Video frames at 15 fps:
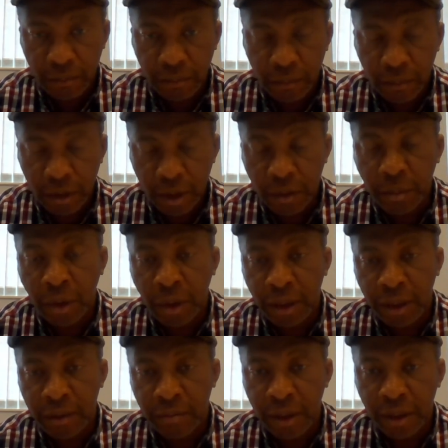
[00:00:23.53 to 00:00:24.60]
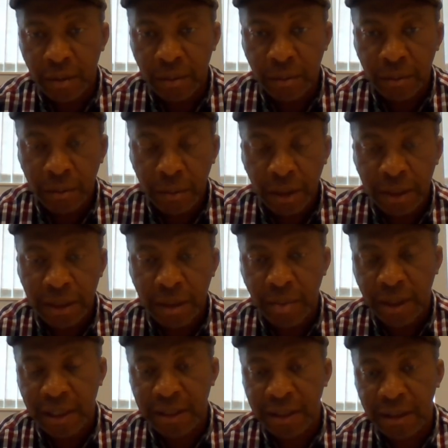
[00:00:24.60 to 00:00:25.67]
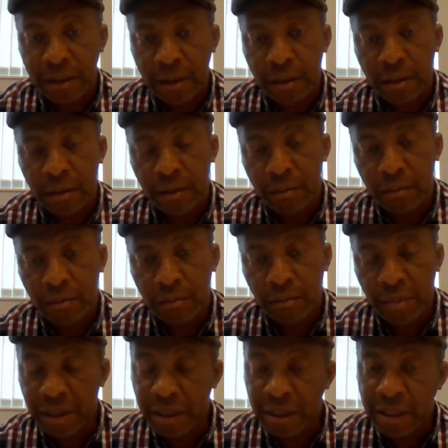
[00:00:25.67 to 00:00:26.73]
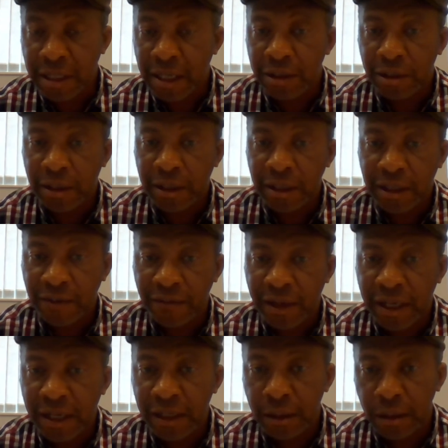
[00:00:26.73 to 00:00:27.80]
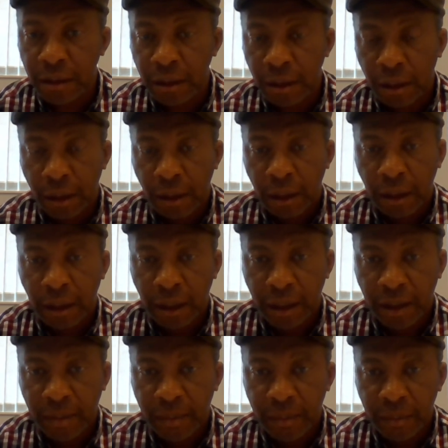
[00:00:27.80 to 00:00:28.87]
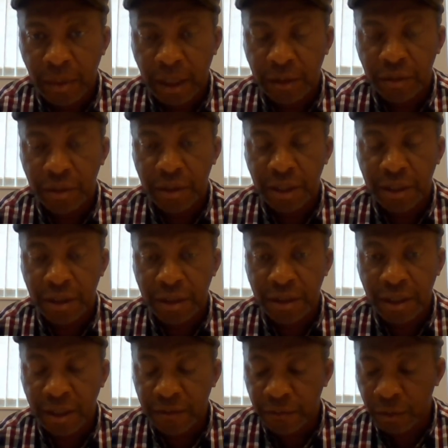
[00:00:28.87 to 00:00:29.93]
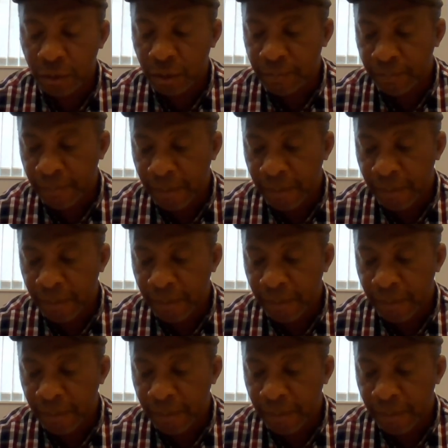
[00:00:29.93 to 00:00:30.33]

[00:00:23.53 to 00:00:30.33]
small and medium enterprises business counseling and advice, how to stay successful,